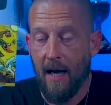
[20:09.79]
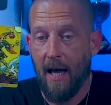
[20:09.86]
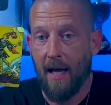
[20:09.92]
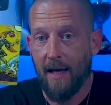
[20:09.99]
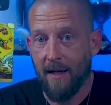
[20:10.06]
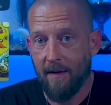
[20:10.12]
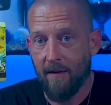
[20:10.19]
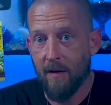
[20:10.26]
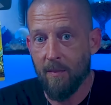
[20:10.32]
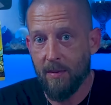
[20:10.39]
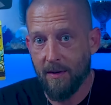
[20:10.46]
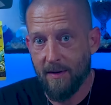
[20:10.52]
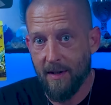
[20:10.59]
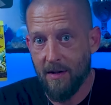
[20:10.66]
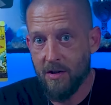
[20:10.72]
and the
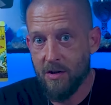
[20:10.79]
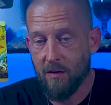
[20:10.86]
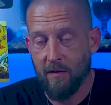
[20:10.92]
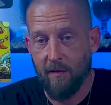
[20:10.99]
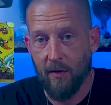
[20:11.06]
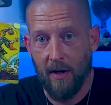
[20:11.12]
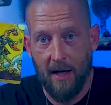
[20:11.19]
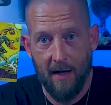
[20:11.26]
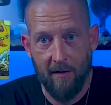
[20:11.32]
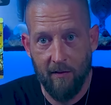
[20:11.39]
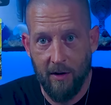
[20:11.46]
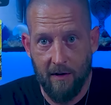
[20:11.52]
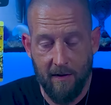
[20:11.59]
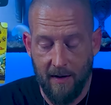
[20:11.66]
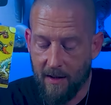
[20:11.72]
potential for
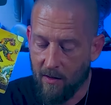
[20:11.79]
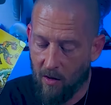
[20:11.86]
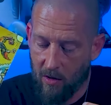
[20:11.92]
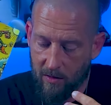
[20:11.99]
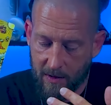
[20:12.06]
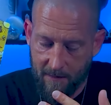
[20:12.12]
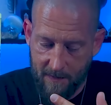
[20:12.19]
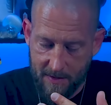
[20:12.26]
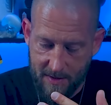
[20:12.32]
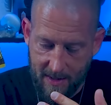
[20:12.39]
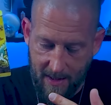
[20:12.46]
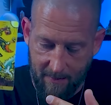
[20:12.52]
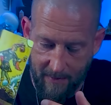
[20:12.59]
everything all at the same